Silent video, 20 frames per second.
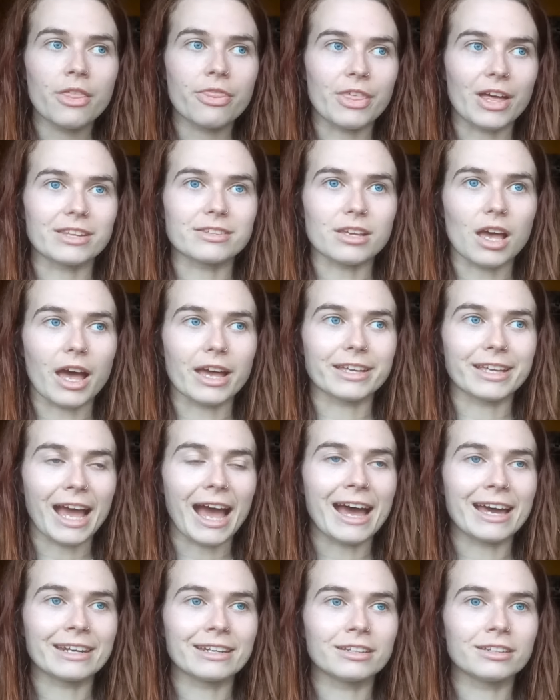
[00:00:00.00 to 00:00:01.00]
that I
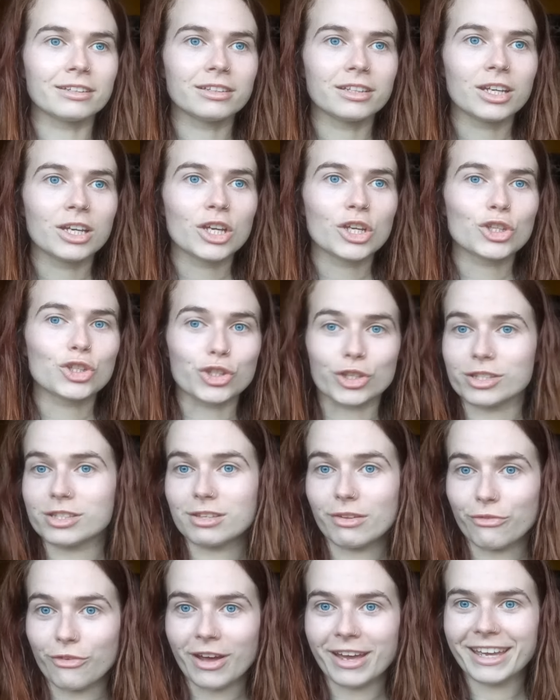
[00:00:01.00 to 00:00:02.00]
can
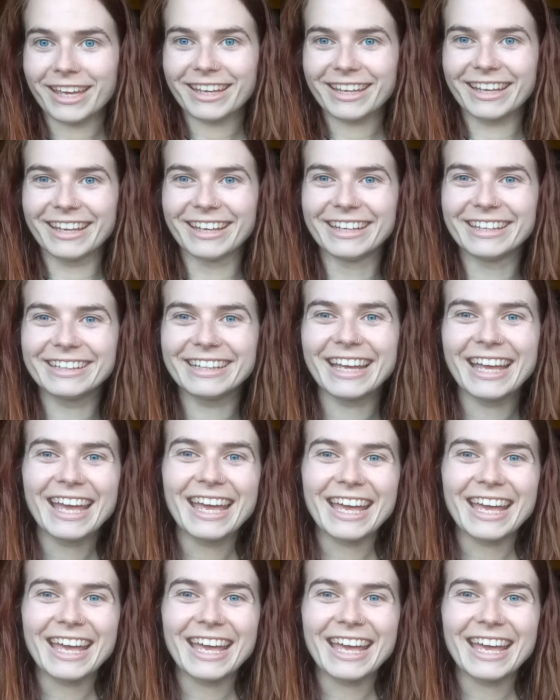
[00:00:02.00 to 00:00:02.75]
justify it.